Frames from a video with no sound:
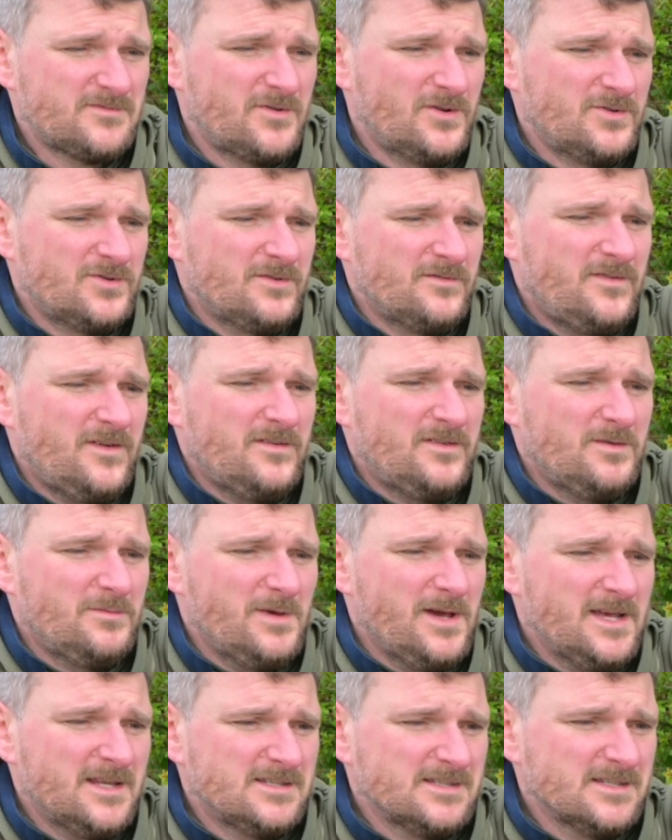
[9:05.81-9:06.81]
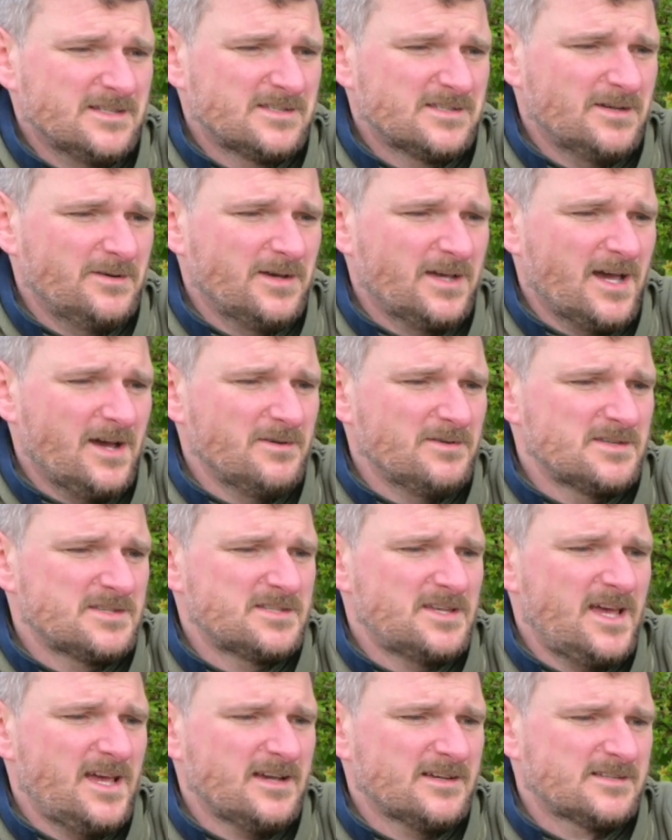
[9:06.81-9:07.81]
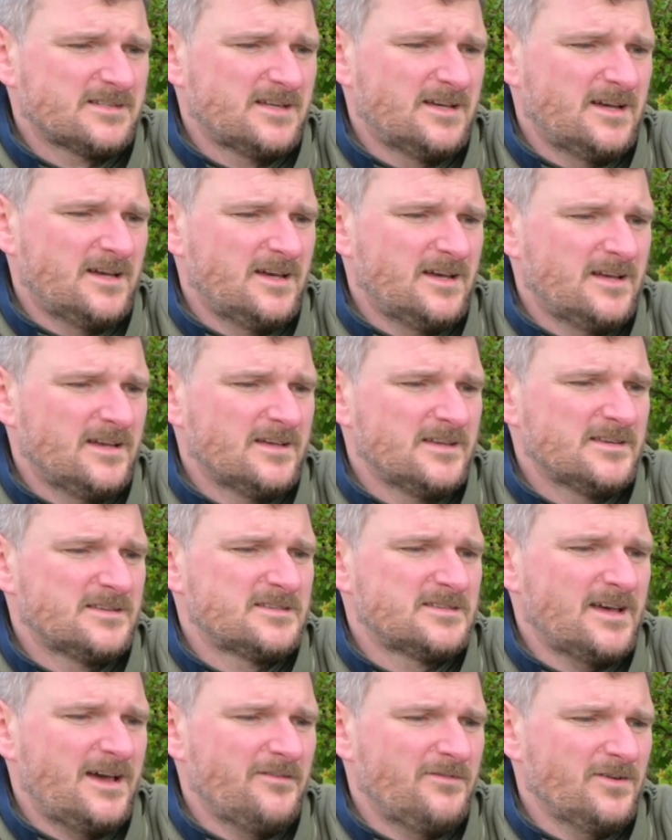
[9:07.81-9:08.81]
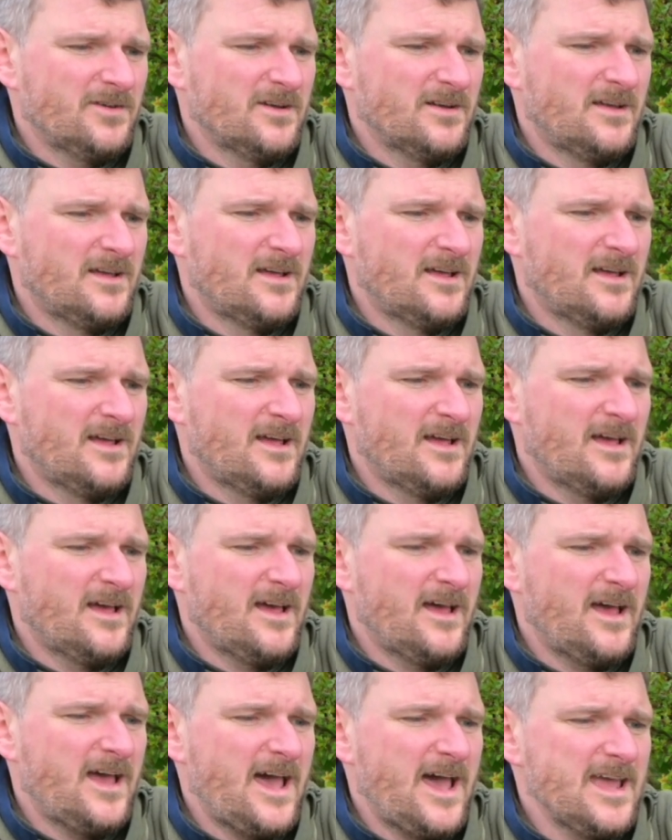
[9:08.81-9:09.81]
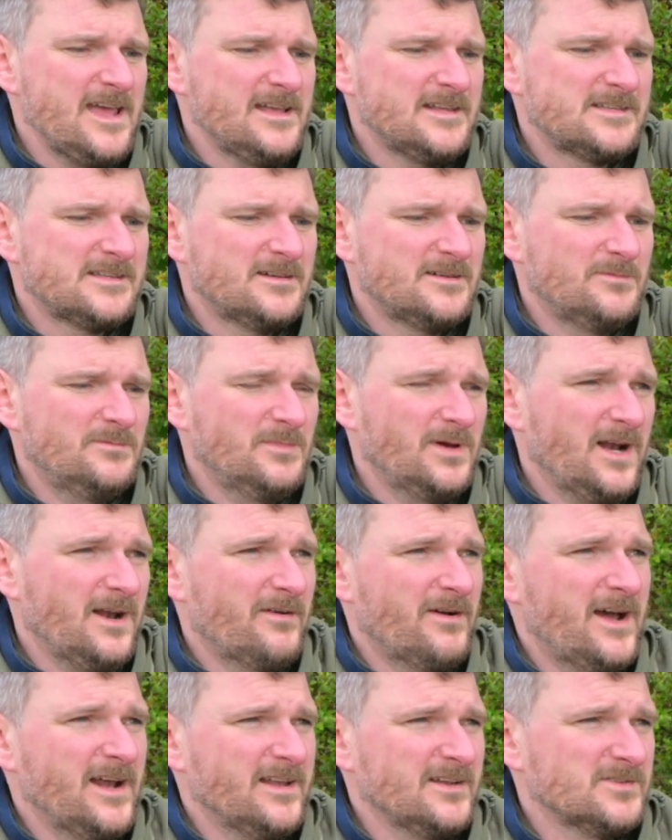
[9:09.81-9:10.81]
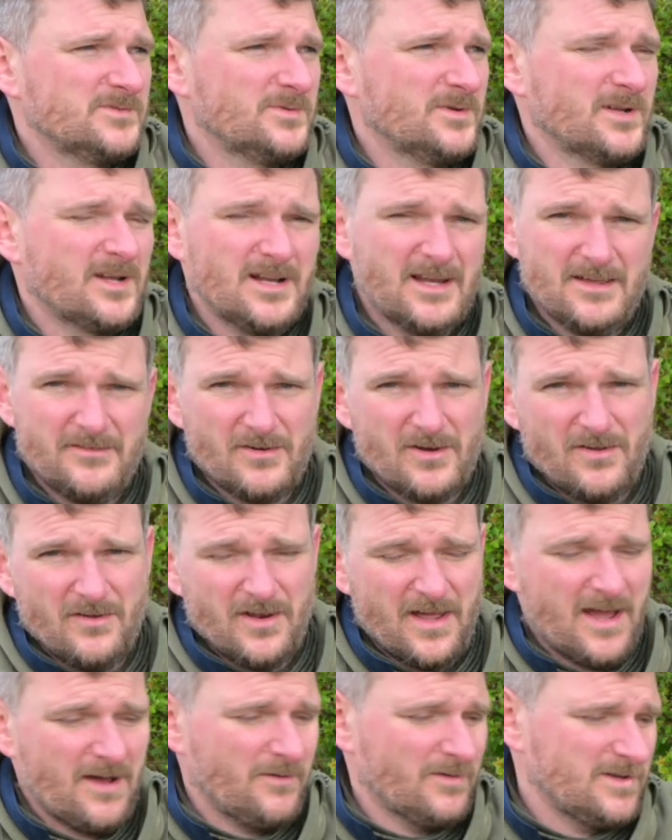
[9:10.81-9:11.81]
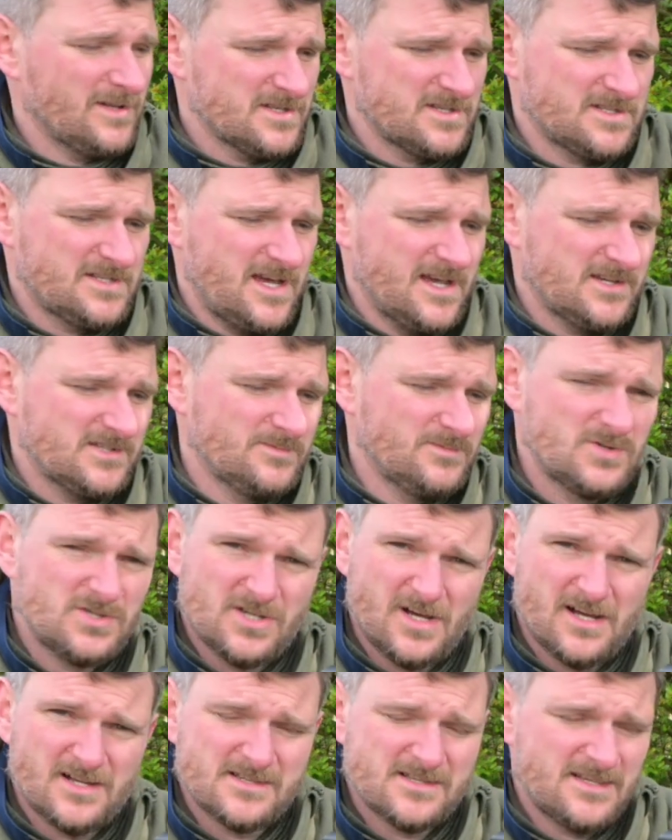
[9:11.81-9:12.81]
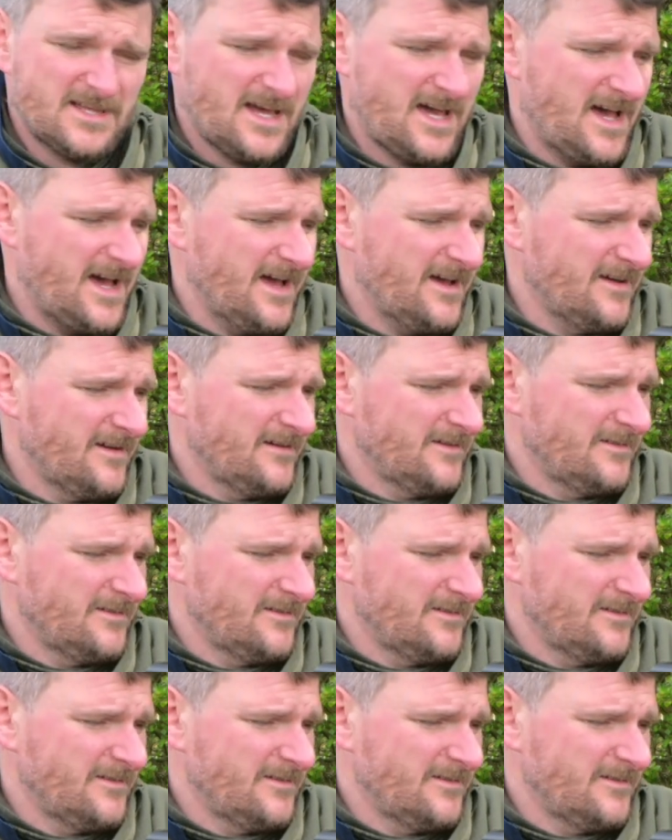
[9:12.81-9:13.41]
for 150 metres, so we go 6, 7, 8 milliradians. We're going to leave it on now and let's take some shots there.